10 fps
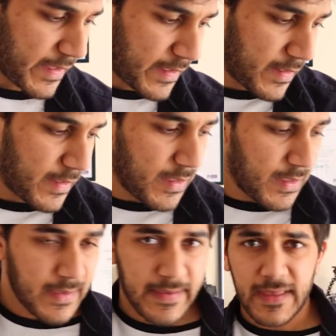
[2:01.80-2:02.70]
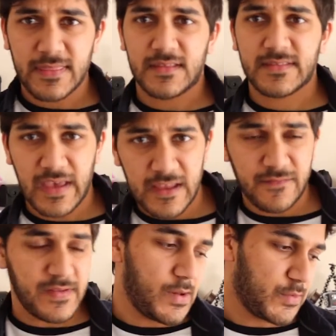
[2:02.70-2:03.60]
that, get the
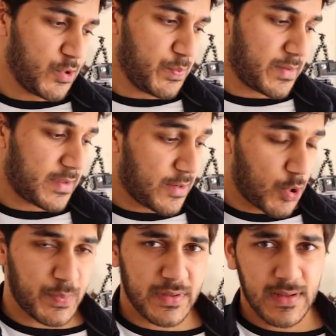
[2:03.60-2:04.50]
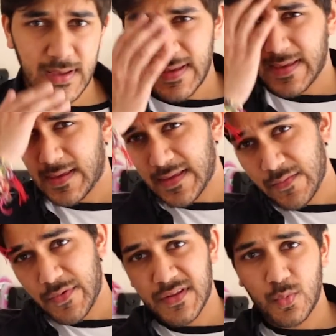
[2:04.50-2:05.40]
10 videos up and open, get
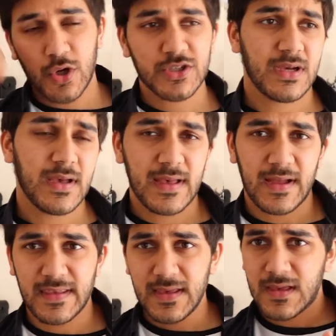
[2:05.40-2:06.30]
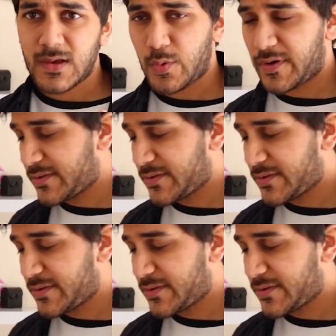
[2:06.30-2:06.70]
them ready to watch, and yeah, we're